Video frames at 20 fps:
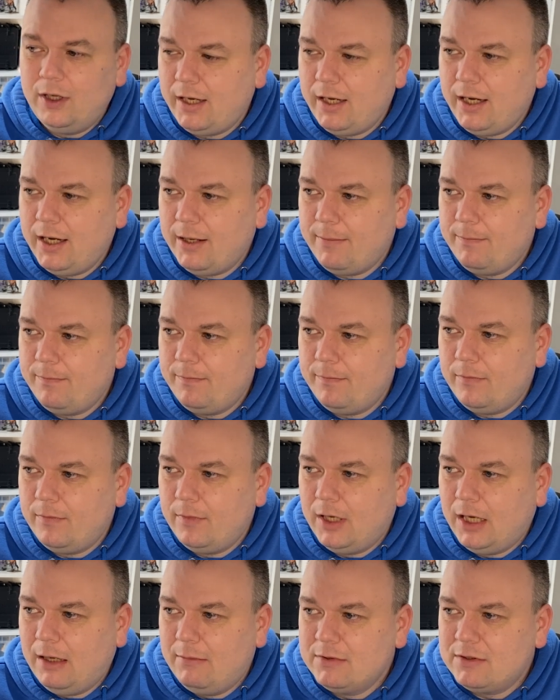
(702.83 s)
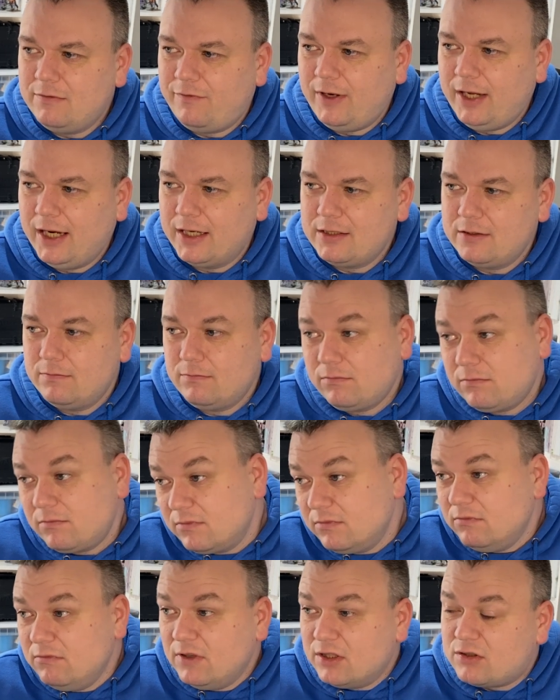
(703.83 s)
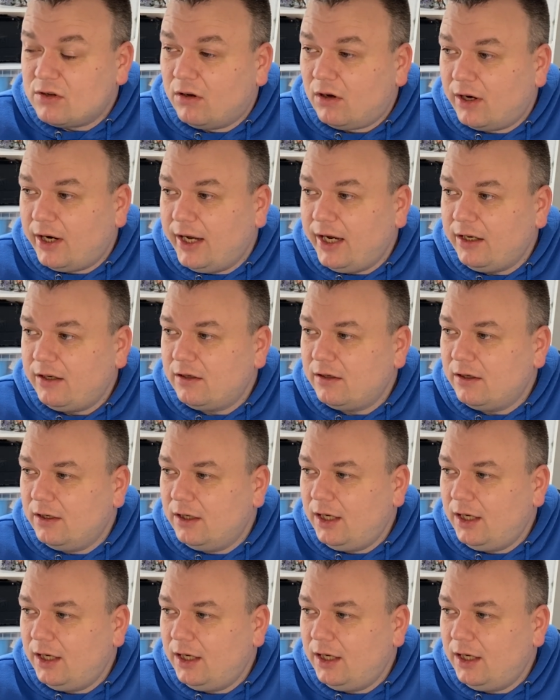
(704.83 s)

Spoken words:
Yeah, Amazon Flex, it's all right.